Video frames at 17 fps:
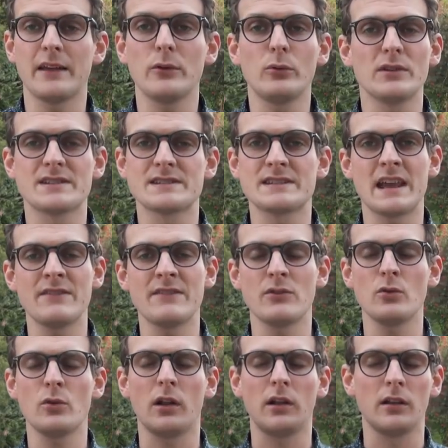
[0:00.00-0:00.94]
It will save
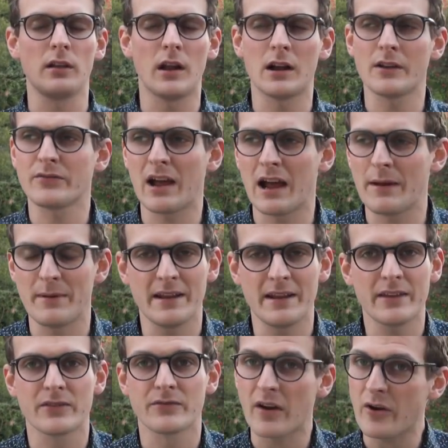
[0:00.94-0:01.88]
you a lot of time. It
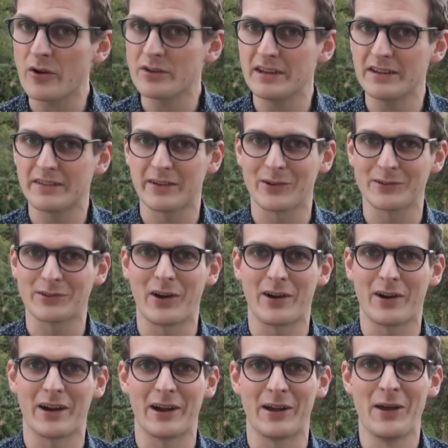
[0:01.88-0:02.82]
is very detailed
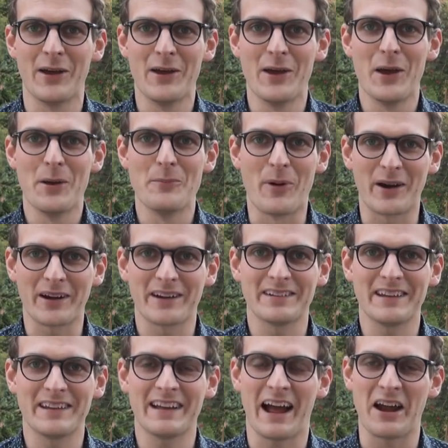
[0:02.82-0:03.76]
marketing.